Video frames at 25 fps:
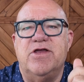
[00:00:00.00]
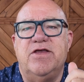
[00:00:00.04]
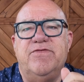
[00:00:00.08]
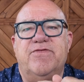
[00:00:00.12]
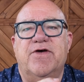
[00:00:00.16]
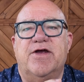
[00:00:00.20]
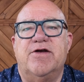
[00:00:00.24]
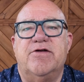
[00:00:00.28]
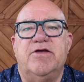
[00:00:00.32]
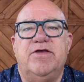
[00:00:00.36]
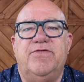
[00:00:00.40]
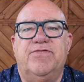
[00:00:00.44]

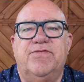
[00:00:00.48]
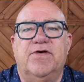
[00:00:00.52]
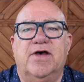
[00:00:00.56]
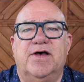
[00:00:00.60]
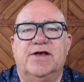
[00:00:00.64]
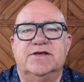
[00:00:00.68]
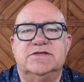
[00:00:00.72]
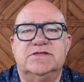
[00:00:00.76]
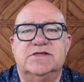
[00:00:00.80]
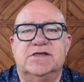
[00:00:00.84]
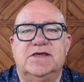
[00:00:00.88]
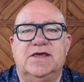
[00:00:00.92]
very
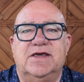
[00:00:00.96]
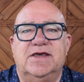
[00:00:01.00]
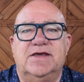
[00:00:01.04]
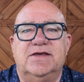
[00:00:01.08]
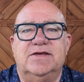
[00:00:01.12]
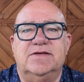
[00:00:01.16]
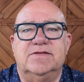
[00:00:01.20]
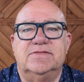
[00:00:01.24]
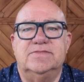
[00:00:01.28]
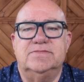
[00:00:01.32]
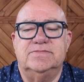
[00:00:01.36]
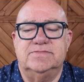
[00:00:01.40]
fast here.
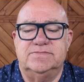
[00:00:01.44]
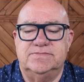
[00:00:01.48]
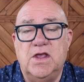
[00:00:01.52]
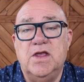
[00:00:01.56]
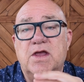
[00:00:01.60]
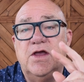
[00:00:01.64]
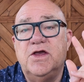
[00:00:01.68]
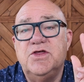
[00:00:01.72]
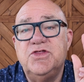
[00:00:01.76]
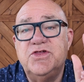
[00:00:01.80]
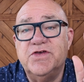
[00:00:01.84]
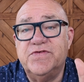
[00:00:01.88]

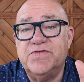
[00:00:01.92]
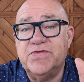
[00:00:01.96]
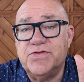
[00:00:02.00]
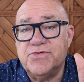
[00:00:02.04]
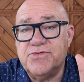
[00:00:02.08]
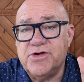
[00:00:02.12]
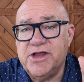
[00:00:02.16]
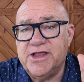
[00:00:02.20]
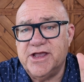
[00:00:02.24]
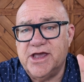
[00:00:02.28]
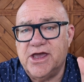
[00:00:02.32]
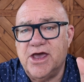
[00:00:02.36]
Just
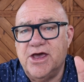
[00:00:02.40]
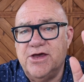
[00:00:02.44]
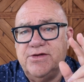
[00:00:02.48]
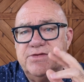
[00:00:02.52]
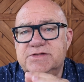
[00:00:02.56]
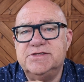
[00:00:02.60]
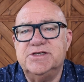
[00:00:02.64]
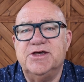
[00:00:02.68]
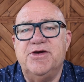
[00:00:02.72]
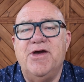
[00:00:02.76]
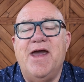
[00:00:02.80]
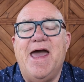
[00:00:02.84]
3 to go,
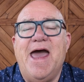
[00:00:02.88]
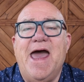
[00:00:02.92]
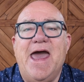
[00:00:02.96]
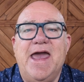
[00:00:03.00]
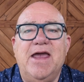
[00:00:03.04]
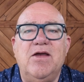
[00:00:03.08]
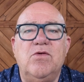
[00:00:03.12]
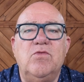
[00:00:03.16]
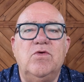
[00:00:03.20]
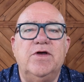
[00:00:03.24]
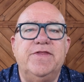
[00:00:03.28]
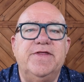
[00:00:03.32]
so
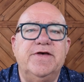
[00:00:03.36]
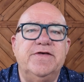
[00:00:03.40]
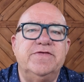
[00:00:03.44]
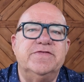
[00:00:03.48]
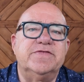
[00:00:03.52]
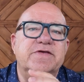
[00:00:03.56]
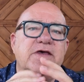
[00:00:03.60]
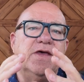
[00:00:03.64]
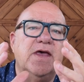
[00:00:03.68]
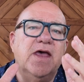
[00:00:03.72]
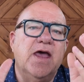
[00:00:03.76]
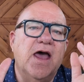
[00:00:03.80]
hang with us.
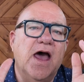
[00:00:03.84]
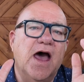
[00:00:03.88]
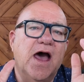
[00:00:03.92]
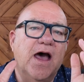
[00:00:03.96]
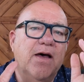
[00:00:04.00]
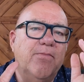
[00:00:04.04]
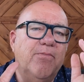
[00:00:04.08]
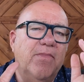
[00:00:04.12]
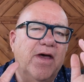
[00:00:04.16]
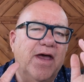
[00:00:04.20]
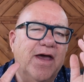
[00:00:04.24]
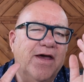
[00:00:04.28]

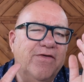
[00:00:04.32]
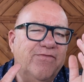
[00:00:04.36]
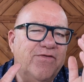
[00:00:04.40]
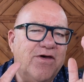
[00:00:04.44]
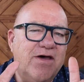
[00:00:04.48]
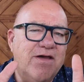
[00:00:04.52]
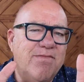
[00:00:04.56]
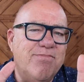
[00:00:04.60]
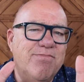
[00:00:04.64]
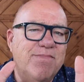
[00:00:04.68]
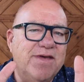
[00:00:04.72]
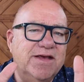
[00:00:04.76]
Have
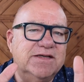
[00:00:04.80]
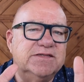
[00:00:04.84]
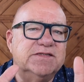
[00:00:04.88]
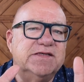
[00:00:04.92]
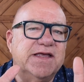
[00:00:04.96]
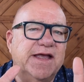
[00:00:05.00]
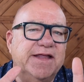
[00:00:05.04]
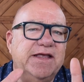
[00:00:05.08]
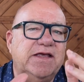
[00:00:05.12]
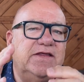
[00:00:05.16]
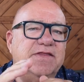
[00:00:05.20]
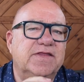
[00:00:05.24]
I missed
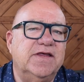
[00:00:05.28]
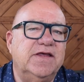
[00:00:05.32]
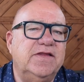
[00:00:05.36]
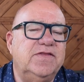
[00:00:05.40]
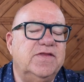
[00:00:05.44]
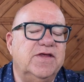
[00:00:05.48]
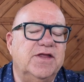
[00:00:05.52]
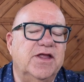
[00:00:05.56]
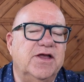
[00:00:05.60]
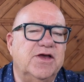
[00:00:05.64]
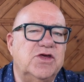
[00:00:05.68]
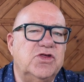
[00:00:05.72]
anything
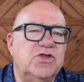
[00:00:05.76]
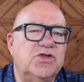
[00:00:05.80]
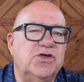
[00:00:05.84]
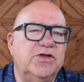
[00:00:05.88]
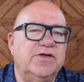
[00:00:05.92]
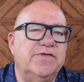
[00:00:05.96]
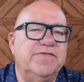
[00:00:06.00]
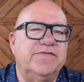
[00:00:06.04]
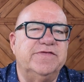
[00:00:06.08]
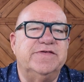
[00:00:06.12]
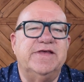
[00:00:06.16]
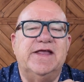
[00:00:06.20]
that I should
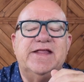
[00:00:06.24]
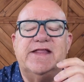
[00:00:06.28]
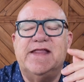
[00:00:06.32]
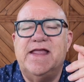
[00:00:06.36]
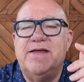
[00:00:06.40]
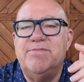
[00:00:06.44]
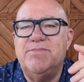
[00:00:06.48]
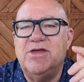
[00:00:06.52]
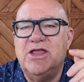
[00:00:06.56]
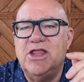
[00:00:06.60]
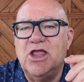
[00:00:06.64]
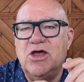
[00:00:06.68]
have said?
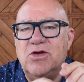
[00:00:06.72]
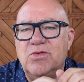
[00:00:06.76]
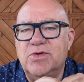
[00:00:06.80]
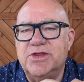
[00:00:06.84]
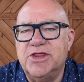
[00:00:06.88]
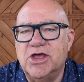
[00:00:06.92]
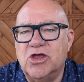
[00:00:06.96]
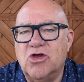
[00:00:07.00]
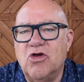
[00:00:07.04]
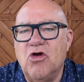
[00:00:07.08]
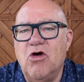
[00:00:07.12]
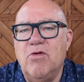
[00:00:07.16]
Let me know with
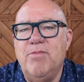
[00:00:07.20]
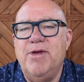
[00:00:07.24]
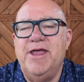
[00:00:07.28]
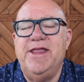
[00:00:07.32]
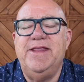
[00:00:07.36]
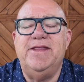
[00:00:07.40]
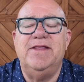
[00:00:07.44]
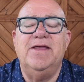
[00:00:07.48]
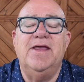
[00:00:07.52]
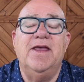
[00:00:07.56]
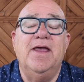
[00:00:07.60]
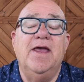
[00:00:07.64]
a
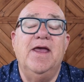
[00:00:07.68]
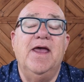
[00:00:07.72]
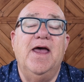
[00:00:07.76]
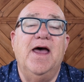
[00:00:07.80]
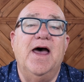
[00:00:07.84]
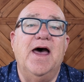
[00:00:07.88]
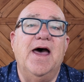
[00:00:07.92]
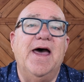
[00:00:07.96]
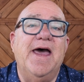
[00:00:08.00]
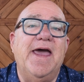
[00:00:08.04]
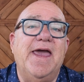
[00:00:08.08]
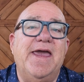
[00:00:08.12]
comment.
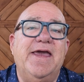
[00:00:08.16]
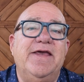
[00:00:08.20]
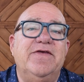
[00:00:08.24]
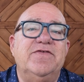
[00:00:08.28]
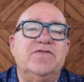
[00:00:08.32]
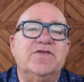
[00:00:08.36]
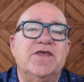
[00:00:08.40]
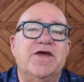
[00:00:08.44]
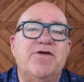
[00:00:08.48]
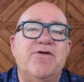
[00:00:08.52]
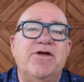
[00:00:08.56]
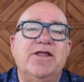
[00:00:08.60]
Is
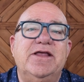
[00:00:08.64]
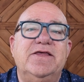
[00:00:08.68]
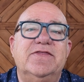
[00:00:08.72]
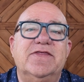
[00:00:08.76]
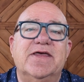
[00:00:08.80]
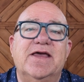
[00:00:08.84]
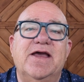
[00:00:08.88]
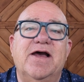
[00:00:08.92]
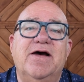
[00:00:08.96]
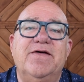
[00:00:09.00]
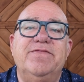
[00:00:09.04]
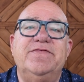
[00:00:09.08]
there
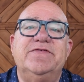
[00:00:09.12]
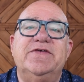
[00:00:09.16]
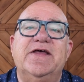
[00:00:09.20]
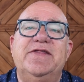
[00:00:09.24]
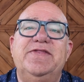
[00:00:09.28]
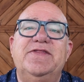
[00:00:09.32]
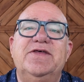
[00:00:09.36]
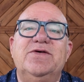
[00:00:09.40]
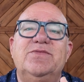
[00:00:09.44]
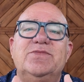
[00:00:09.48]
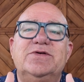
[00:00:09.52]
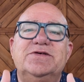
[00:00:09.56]
anything I've said
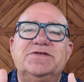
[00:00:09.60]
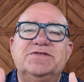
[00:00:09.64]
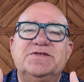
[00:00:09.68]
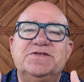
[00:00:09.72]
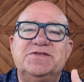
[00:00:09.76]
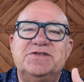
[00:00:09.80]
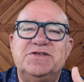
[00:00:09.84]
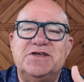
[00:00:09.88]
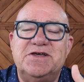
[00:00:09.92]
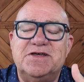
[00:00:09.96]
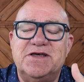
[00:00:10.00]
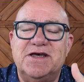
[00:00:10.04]
that
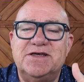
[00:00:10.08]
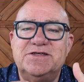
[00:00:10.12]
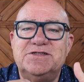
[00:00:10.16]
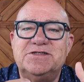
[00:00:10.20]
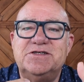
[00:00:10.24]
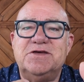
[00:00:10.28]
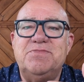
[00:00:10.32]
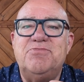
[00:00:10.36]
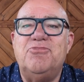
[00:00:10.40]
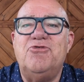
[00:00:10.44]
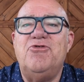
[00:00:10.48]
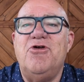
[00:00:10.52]
was a
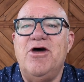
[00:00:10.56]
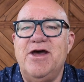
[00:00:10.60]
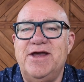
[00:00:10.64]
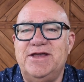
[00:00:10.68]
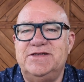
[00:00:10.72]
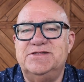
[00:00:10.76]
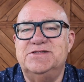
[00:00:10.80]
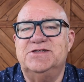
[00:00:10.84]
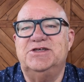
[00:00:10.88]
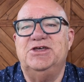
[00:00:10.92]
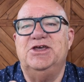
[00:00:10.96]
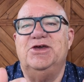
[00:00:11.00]

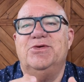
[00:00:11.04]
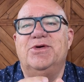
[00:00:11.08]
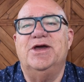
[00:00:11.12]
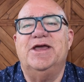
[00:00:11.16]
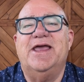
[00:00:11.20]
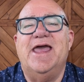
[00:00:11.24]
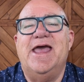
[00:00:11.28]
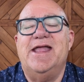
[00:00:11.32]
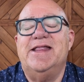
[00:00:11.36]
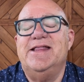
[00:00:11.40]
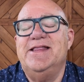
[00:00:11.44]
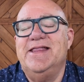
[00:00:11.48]
surprise to you?
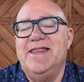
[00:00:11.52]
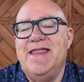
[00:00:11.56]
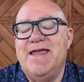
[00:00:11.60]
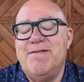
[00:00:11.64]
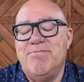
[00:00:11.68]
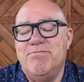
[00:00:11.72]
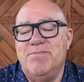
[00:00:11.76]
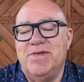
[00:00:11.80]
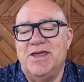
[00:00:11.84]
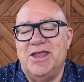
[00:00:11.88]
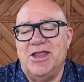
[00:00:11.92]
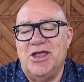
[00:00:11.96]
Again,
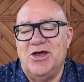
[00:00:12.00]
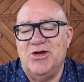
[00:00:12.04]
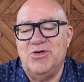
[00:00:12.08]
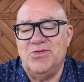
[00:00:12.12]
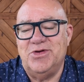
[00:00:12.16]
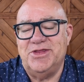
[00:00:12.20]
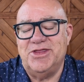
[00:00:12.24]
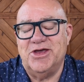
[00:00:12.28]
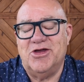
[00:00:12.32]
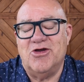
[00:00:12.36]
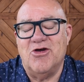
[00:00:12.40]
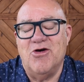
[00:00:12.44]
let me know
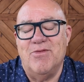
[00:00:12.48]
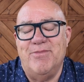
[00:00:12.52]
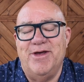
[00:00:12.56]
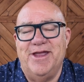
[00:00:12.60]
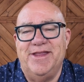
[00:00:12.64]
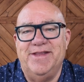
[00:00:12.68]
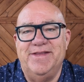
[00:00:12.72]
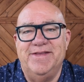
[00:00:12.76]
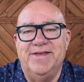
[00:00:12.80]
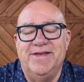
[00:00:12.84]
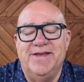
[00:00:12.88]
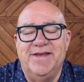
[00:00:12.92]
with a
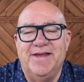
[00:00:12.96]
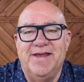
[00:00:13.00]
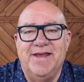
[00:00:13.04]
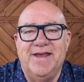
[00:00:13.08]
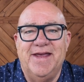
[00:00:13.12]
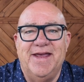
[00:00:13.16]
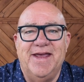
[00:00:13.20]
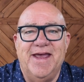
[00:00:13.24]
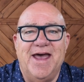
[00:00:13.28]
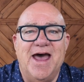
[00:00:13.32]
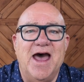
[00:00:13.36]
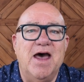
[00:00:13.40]
comment.
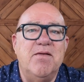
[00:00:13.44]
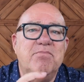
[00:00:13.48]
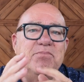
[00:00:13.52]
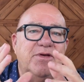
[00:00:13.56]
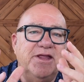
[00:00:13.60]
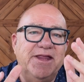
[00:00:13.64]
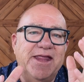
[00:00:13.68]
But